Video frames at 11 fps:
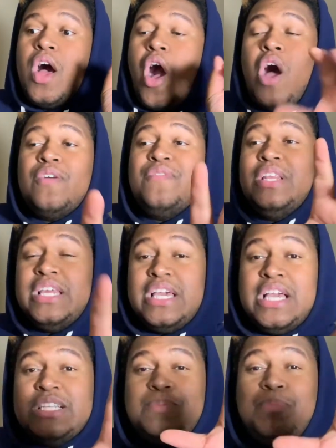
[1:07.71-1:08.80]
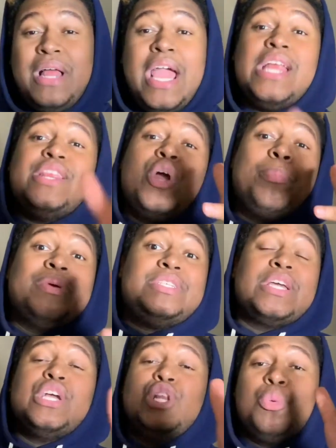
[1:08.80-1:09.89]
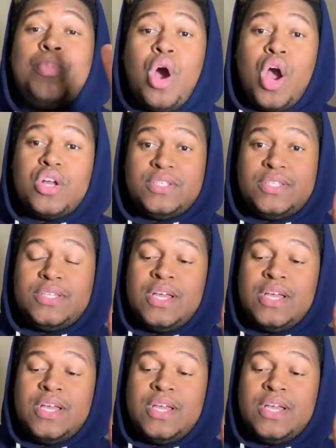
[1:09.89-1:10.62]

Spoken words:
all of the leads played their particular parts